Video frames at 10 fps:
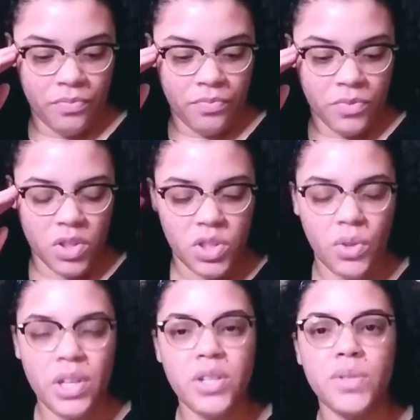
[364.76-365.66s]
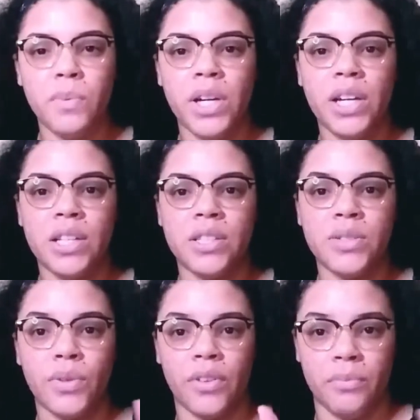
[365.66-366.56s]
so here's where it
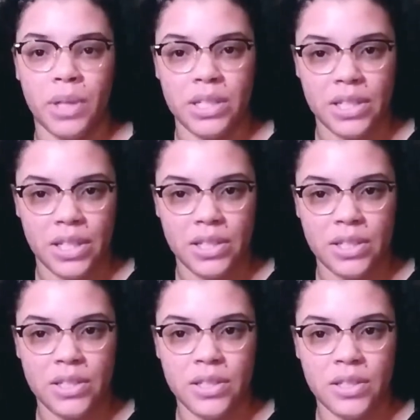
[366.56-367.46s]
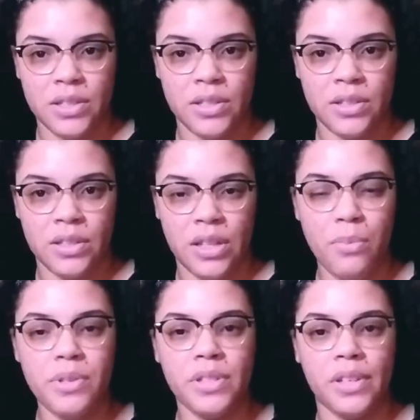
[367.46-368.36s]
sort of made sense. It
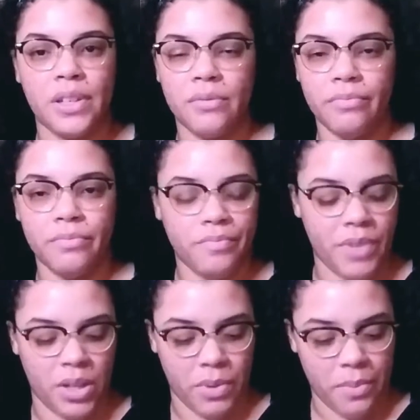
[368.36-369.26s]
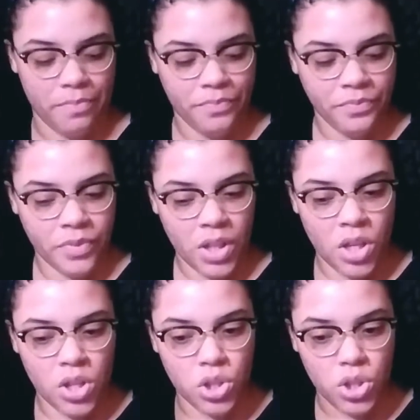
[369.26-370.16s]
was like, anyway.
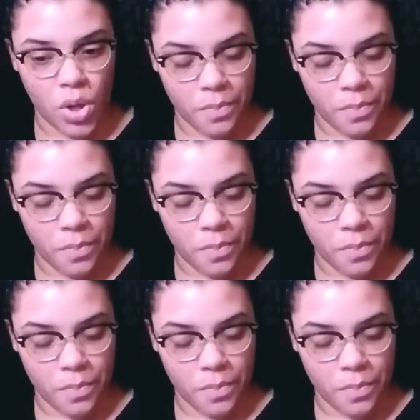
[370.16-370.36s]
So,